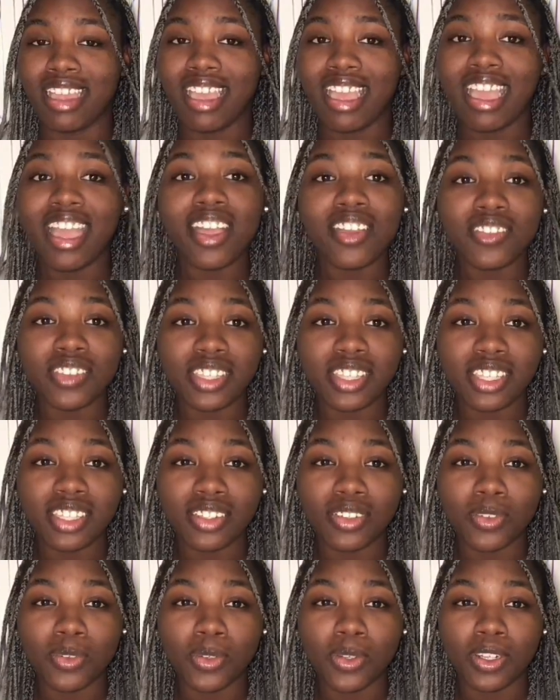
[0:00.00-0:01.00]
not have
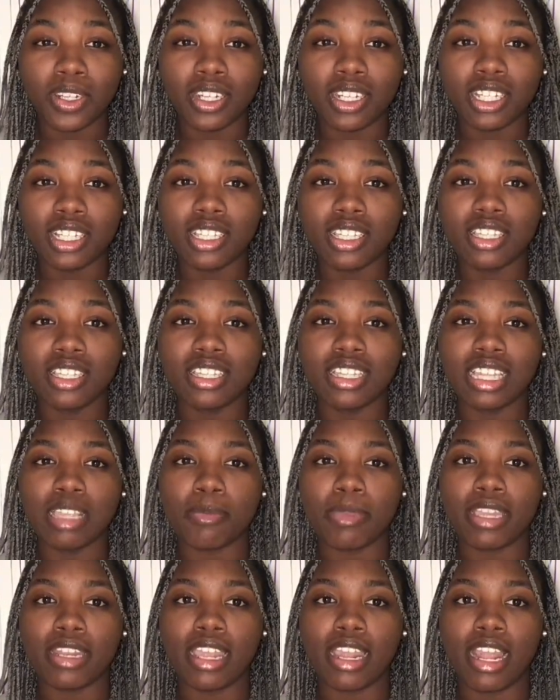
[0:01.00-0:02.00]
it, or they
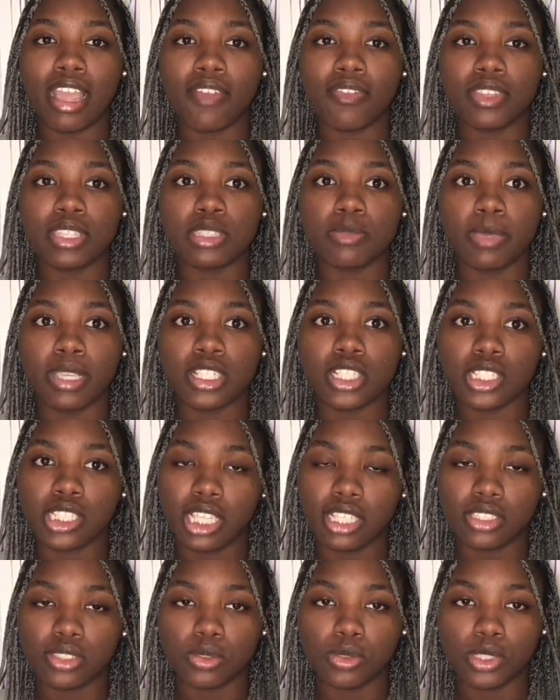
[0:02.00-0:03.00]
might not have the
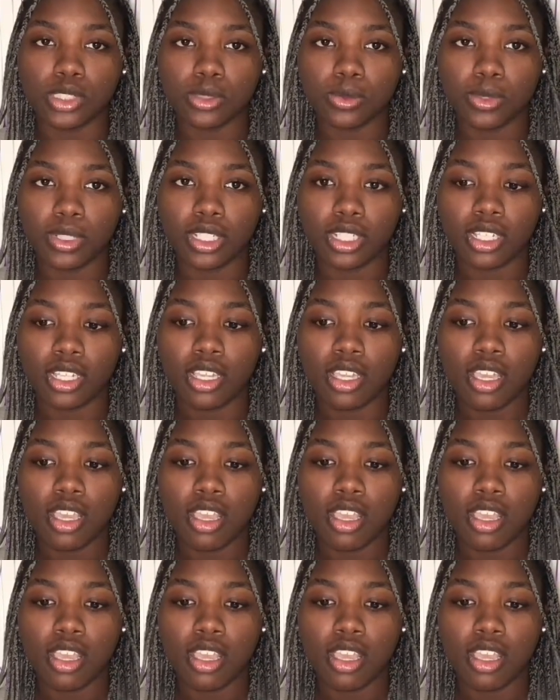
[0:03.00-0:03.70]
specialized coursework